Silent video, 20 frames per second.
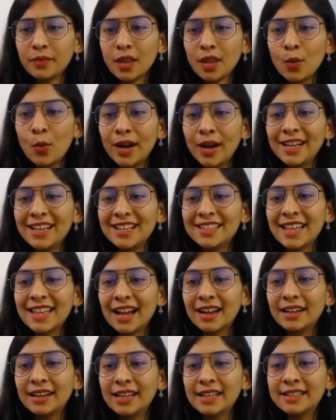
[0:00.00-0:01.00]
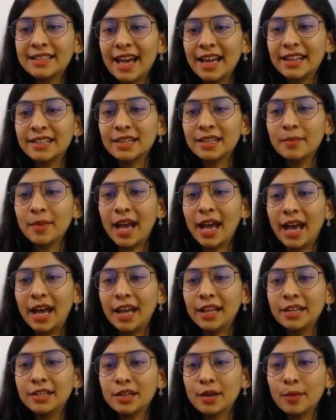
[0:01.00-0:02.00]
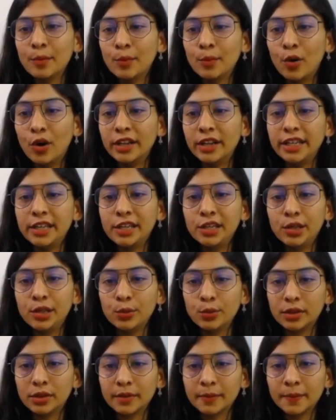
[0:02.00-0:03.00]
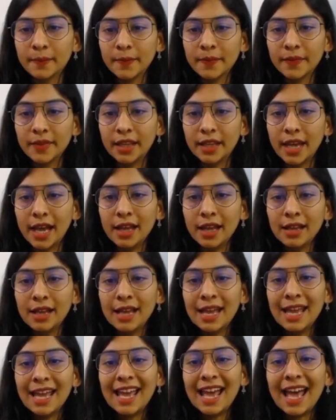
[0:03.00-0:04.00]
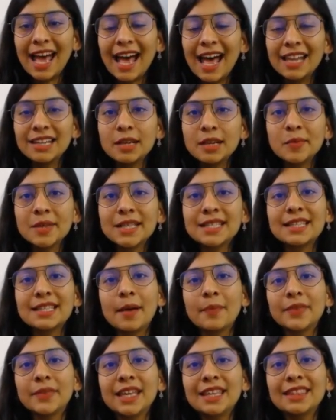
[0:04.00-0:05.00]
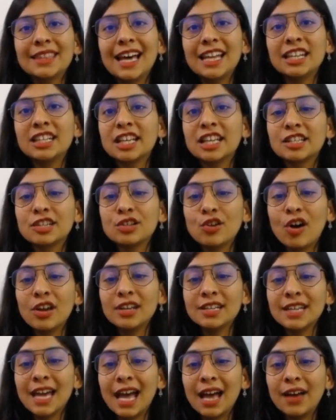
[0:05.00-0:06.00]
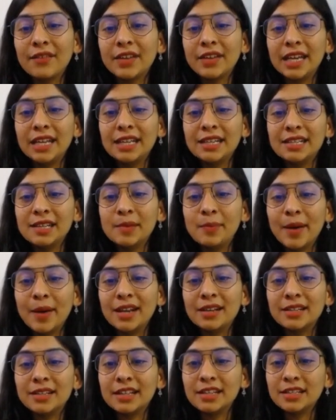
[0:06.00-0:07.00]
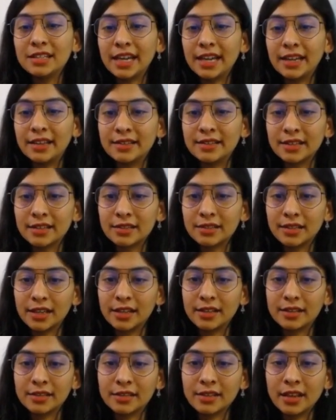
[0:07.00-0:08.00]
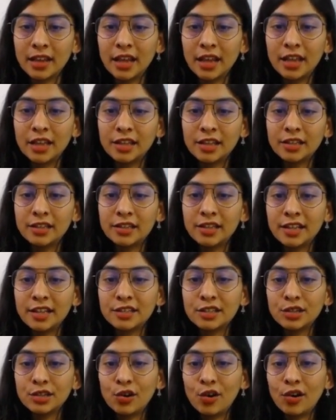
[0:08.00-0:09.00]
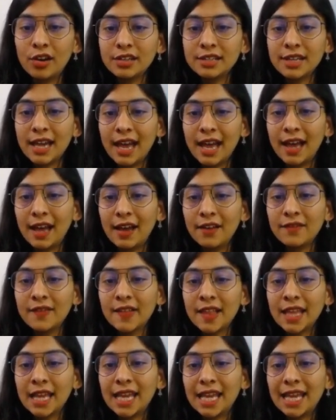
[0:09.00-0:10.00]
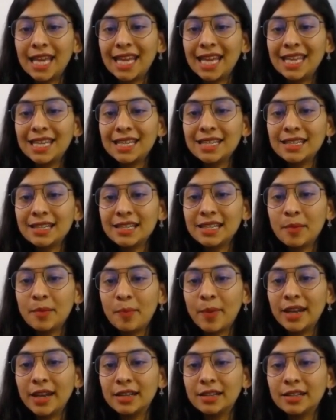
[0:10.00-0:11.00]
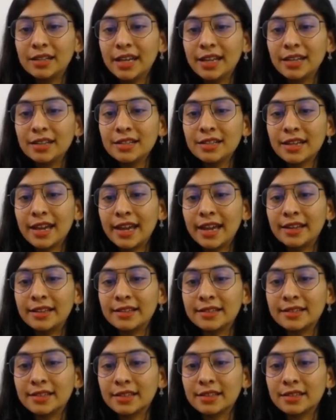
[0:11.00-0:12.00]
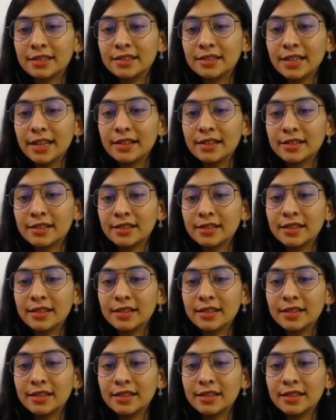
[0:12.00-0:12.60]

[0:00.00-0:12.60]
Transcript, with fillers: What exactly is atom and molecule? Yeah, atom is something that does not have independent existence. Does not have independent existence.